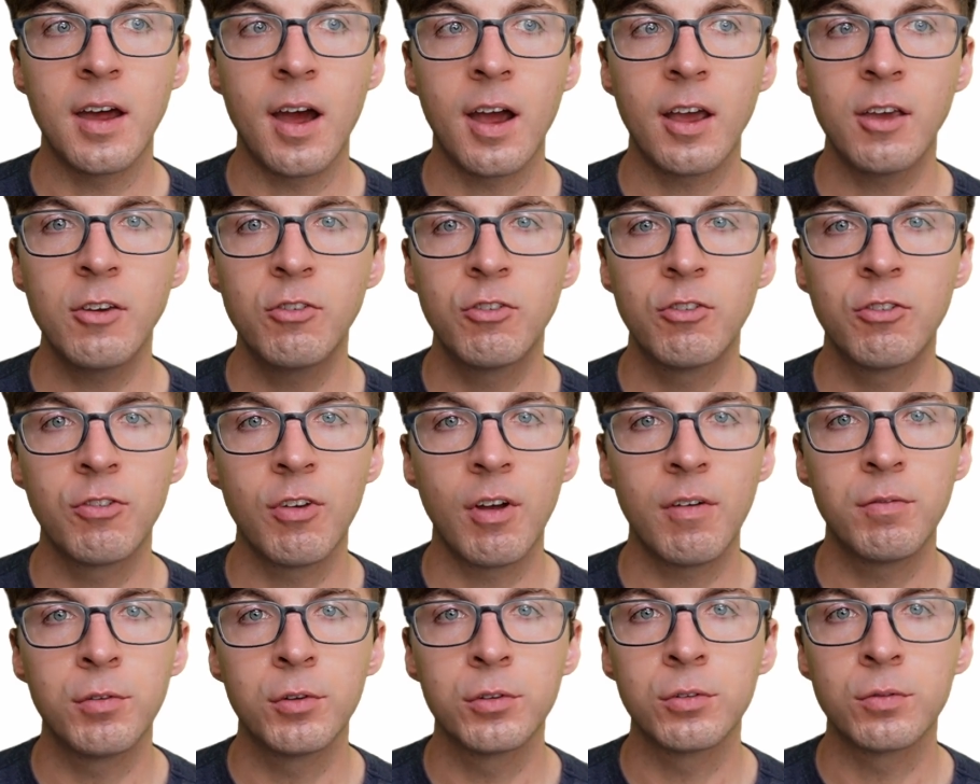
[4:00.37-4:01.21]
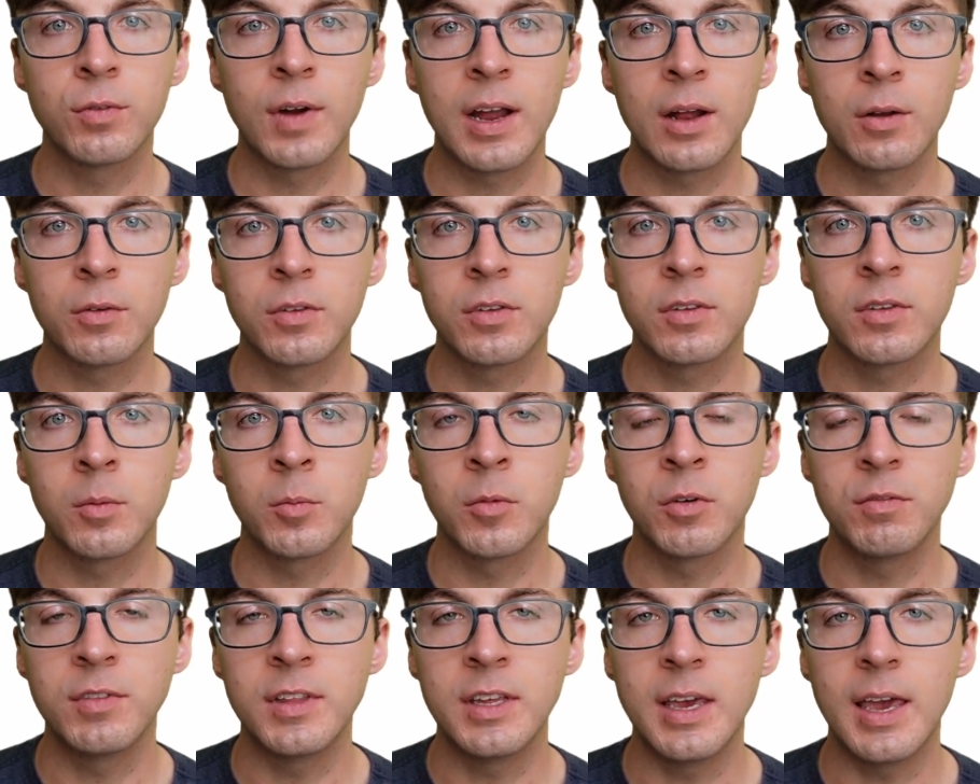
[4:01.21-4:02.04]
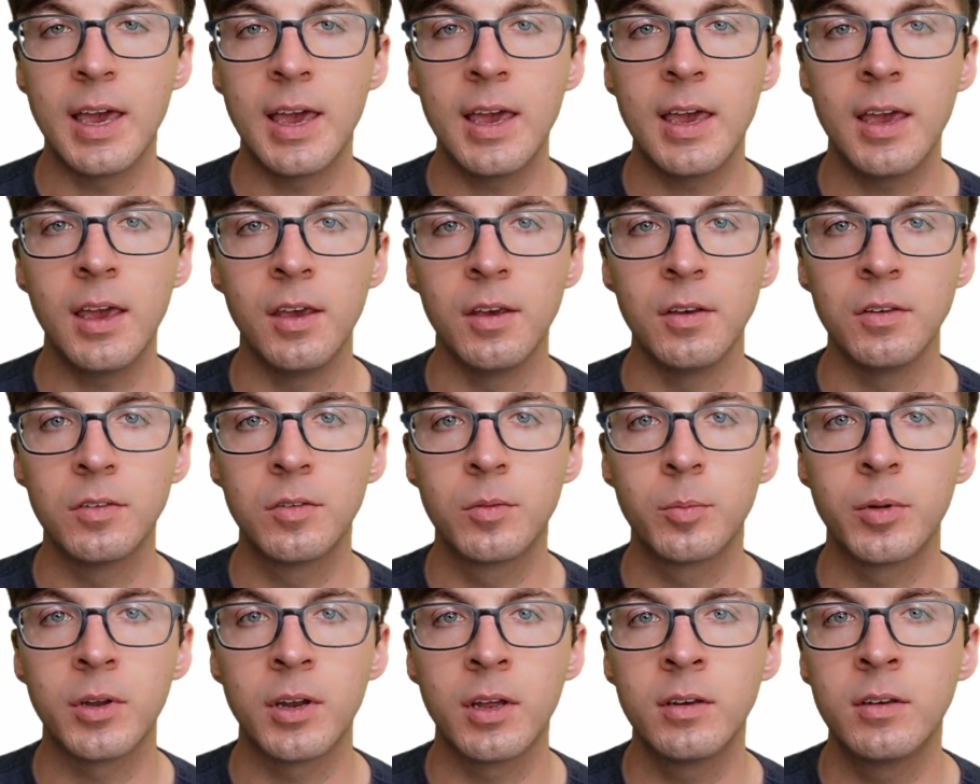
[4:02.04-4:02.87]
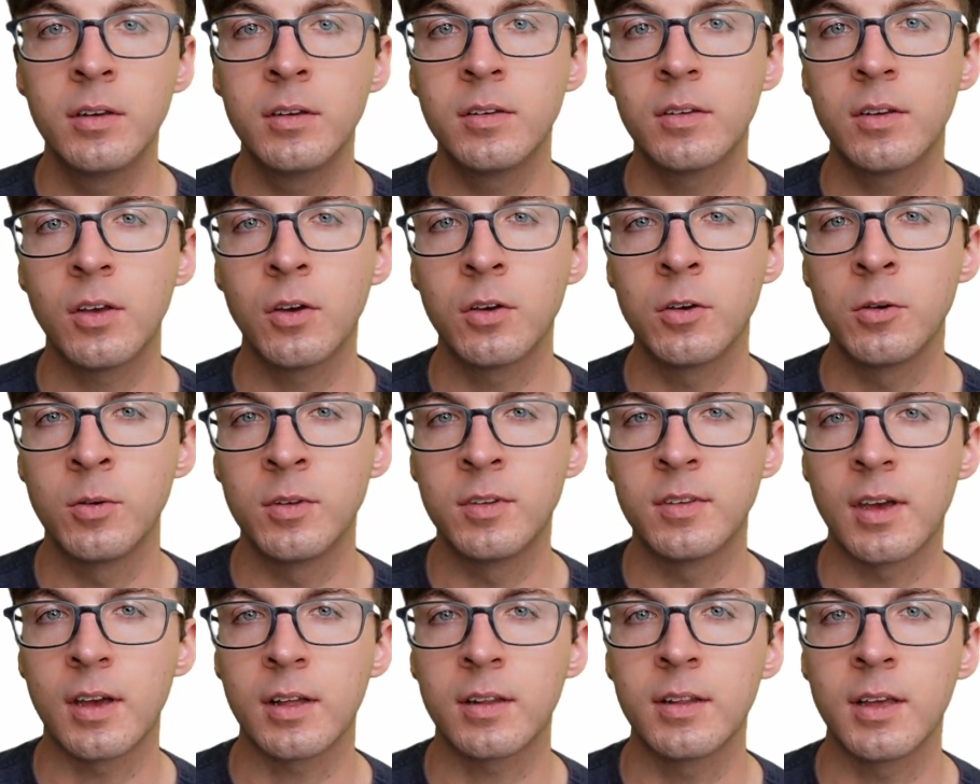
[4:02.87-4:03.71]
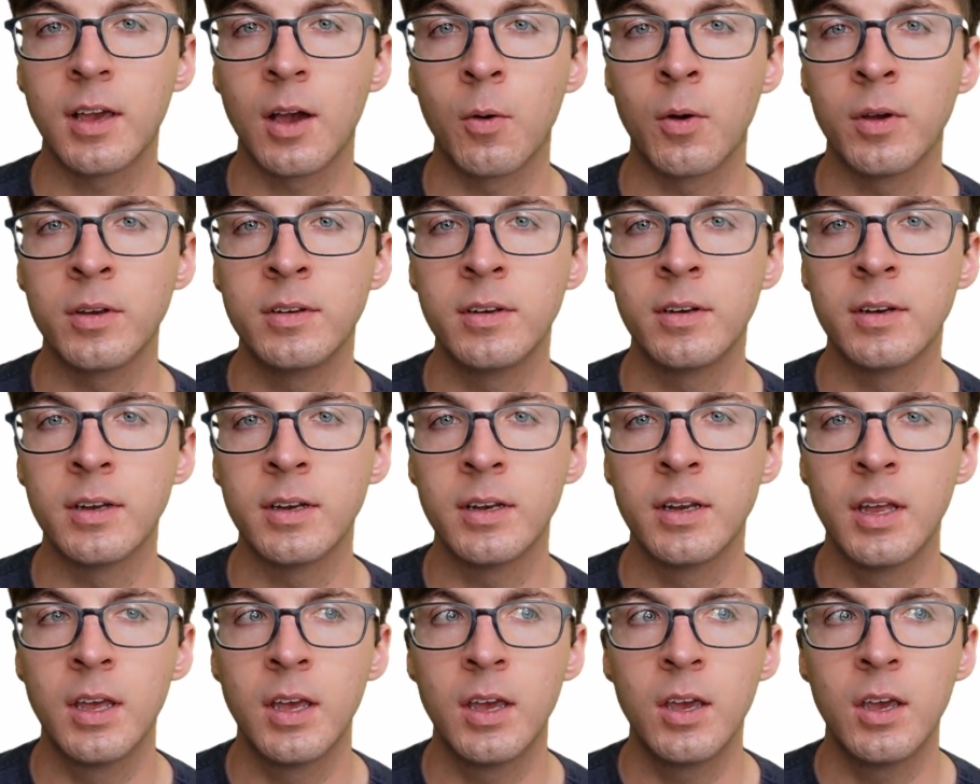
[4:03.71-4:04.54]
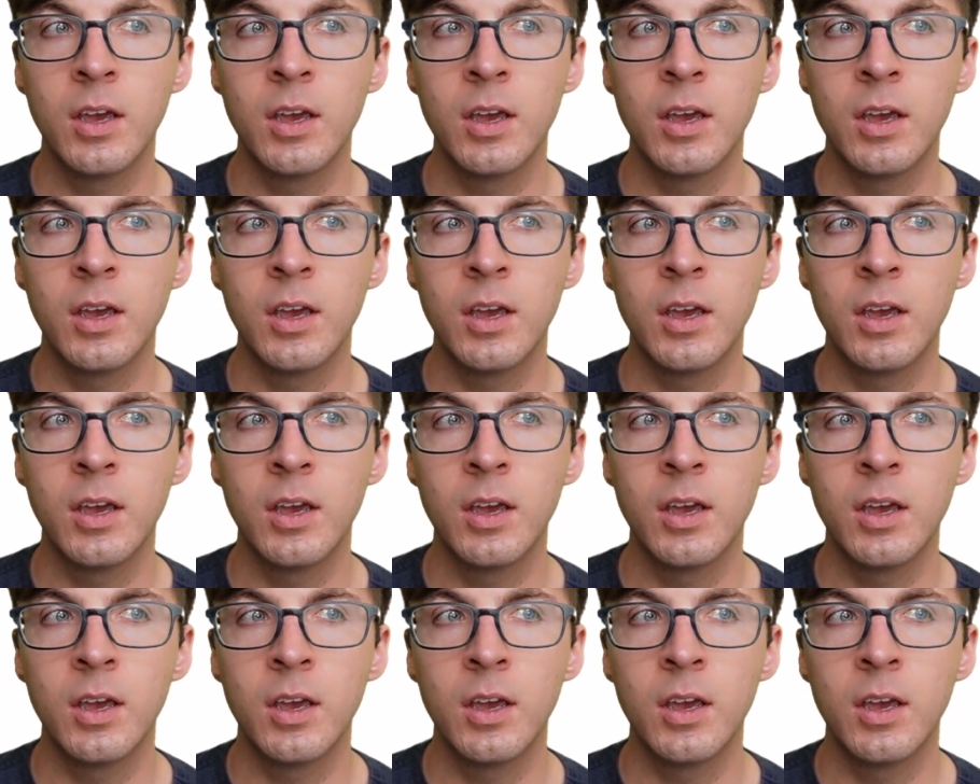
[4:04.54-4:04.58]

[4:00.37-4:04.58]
I shuffled around some of the A's, but I didn't tell you exactly how I did it.